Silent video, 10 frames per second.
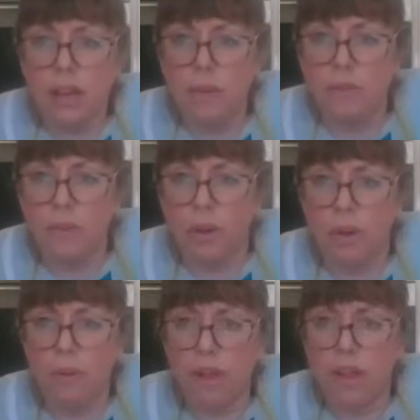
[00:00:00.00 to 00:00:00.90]
Oh, we
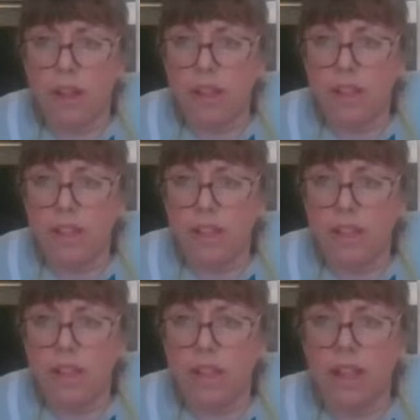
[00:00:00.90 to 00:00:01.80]
got
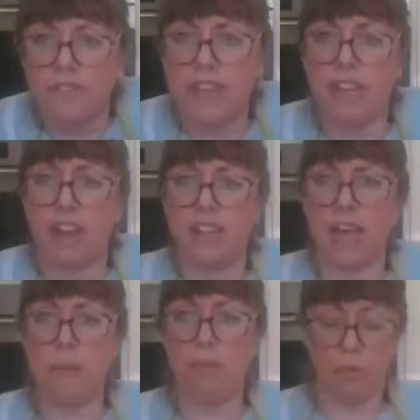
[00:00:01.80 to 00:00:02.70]
Vicky, like
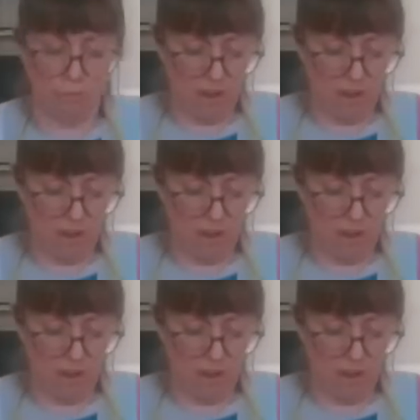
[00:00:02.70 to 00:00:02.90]
apple would be